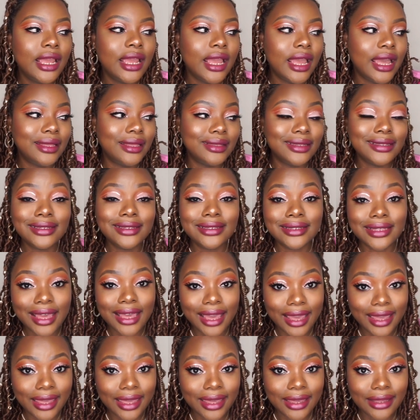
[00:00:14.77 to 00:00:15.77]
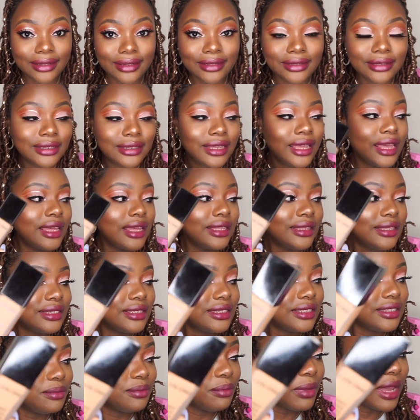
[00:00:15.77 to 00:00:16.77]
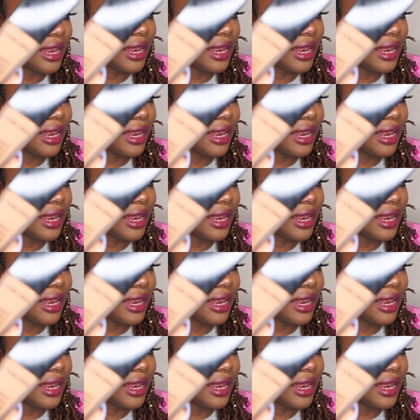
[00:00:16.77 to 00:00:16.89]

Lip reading: and this is high-end. This is by